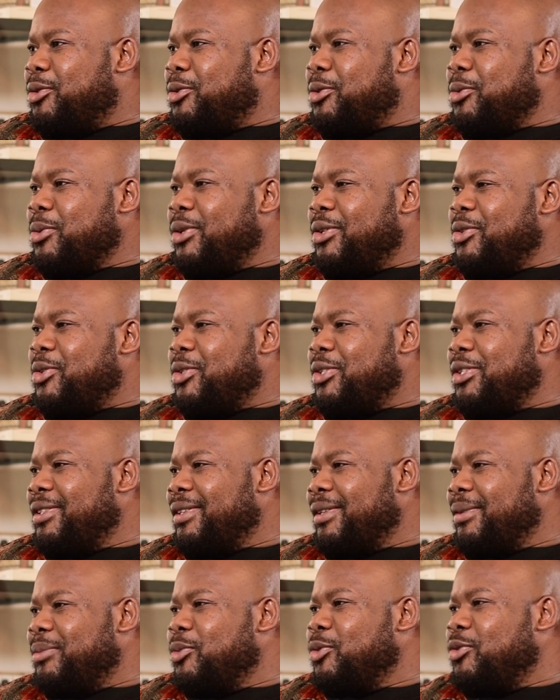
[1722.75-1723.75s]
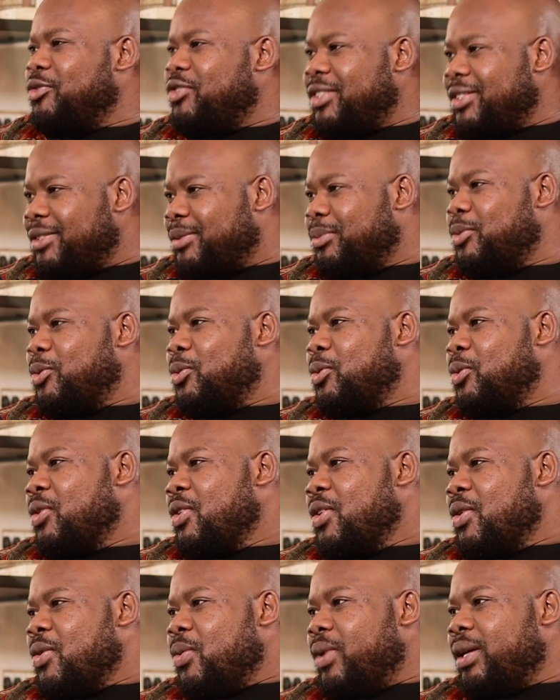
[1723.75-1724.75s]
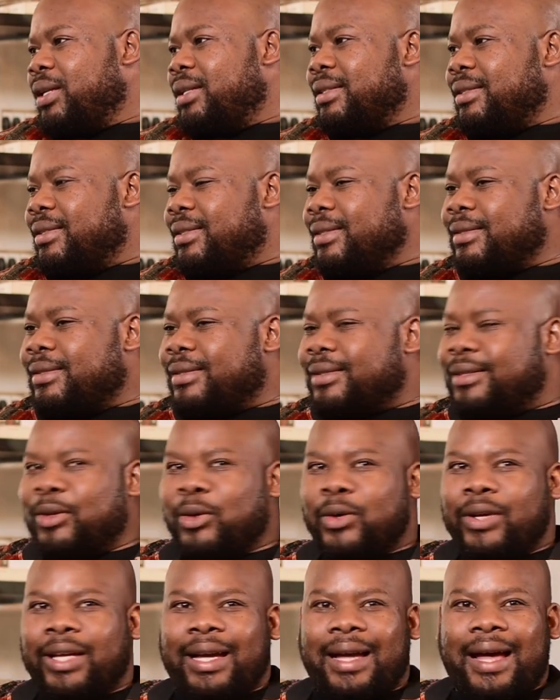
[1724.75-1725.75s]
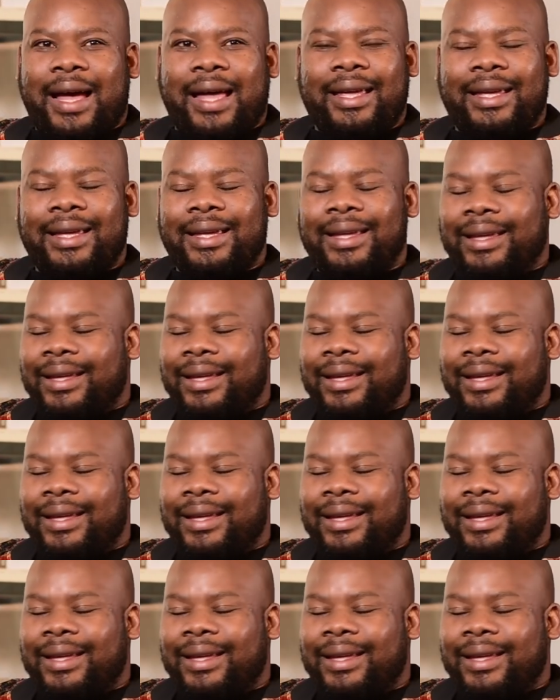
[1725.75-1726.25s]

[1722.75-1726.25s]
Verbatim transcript: You see when you see in the movies, yes. what is this lawyer guy?